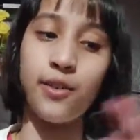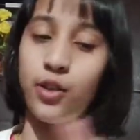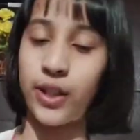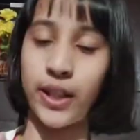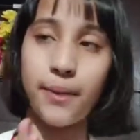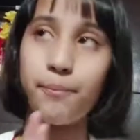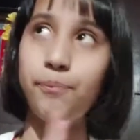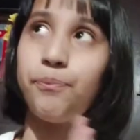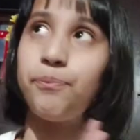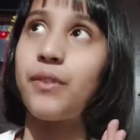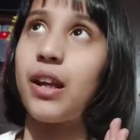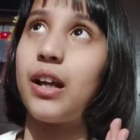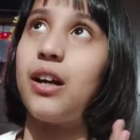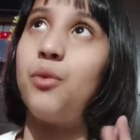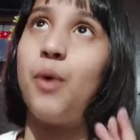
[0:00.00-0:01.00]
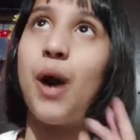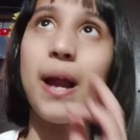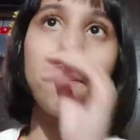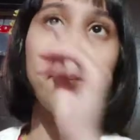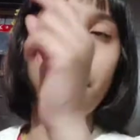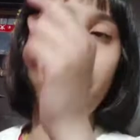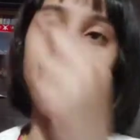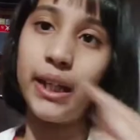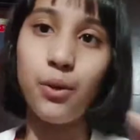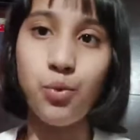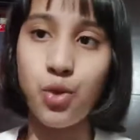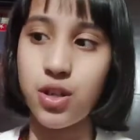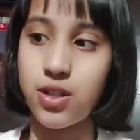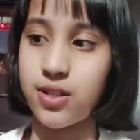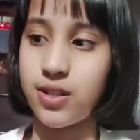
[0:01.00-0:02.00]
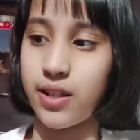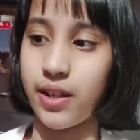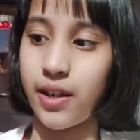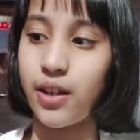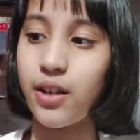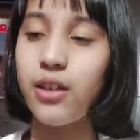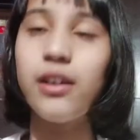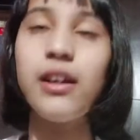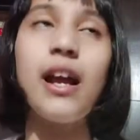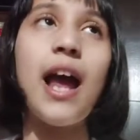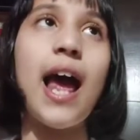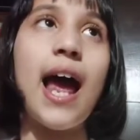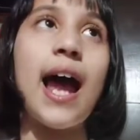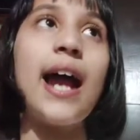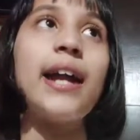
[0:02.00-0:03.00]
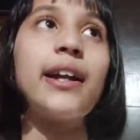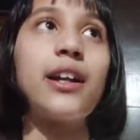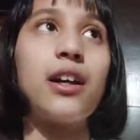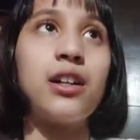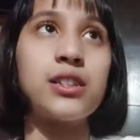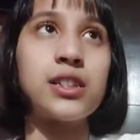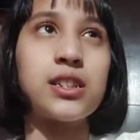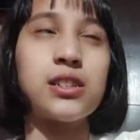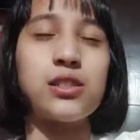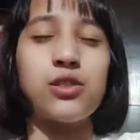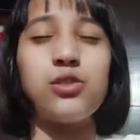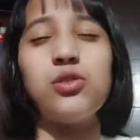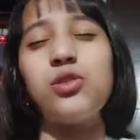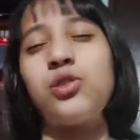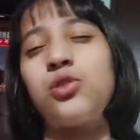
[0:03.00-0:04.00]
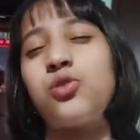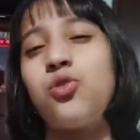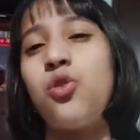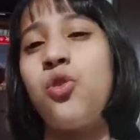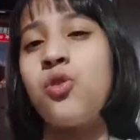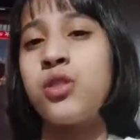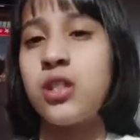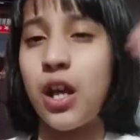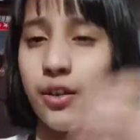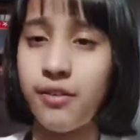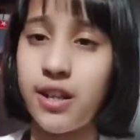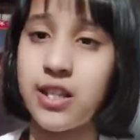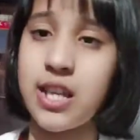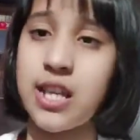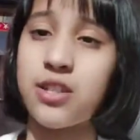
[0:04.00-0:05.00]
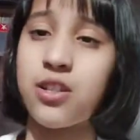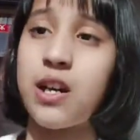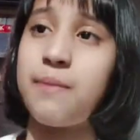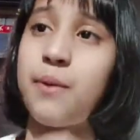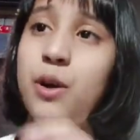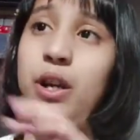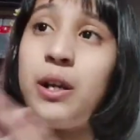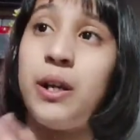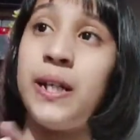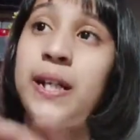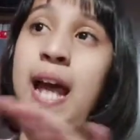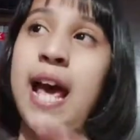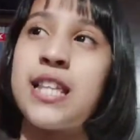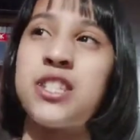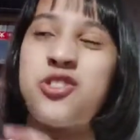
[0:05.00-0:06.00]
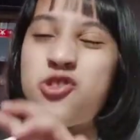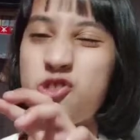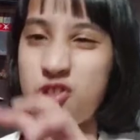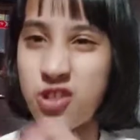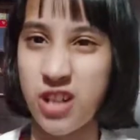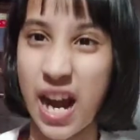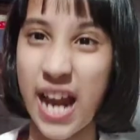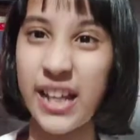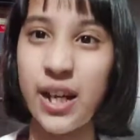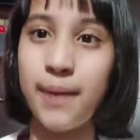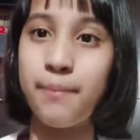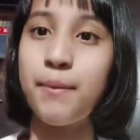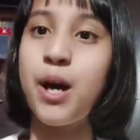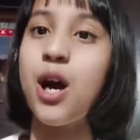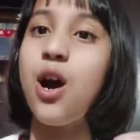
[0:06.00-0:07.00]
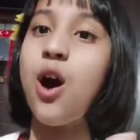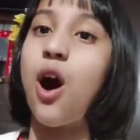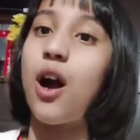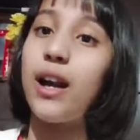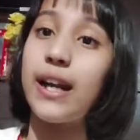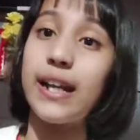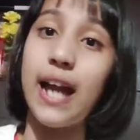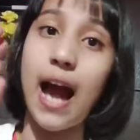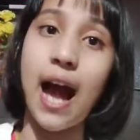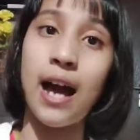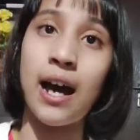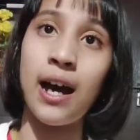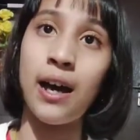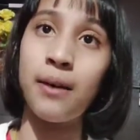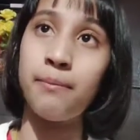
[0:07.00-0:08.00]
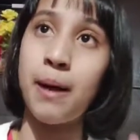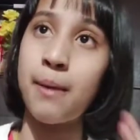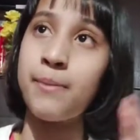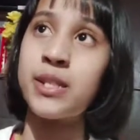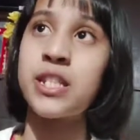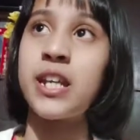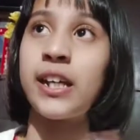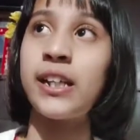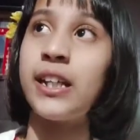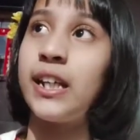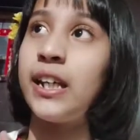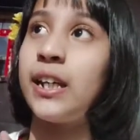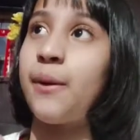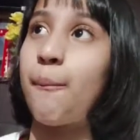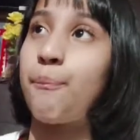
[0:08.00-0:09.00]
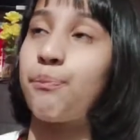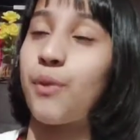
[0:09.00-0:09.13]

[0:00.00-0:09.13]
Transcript: okay, one pea was there, and so sunrise has come, or it has dry up, or by mistakenly